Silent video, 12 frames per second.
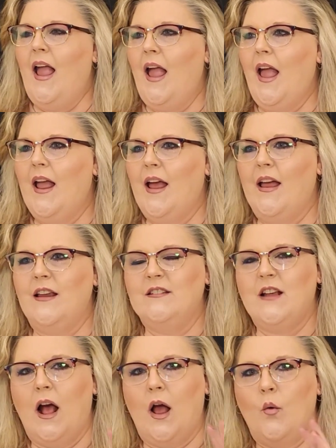And
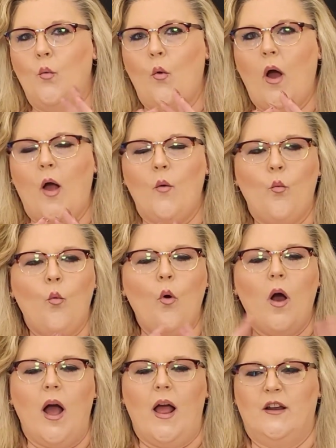I
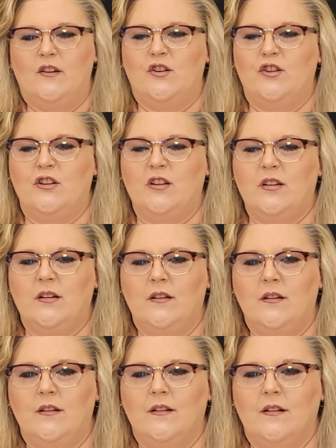watched
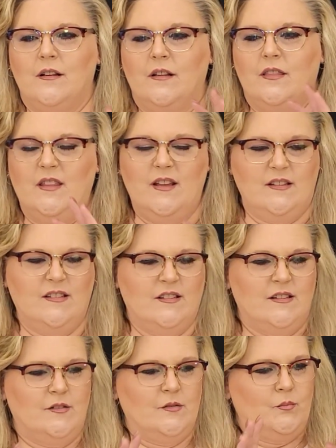
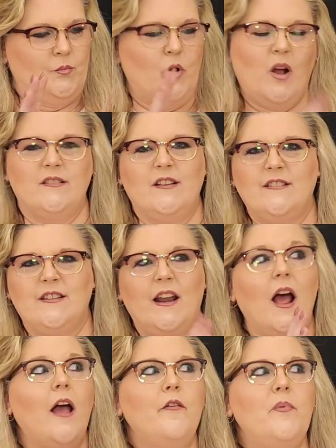this process that
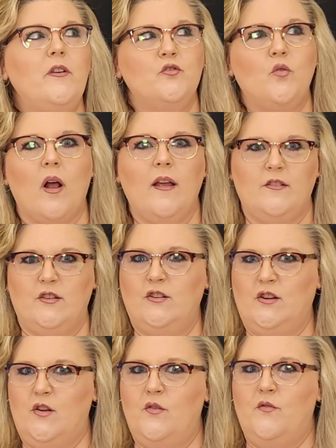I've been trying to
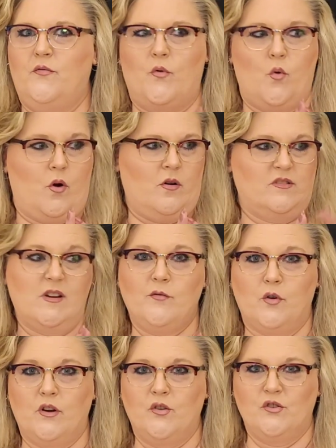do for
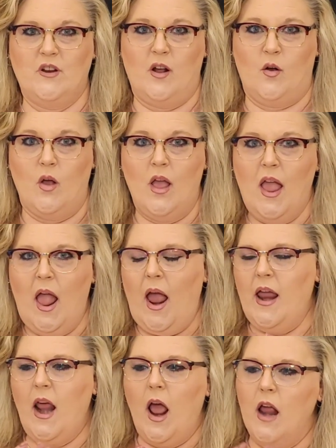several years now,
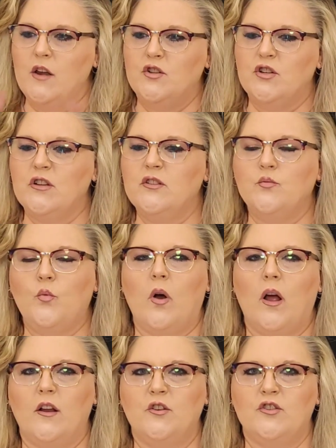and I just
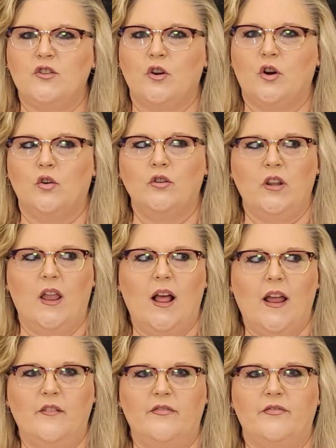watched her
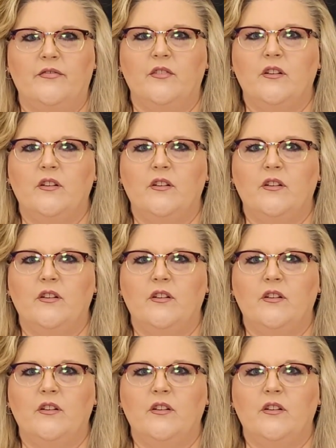life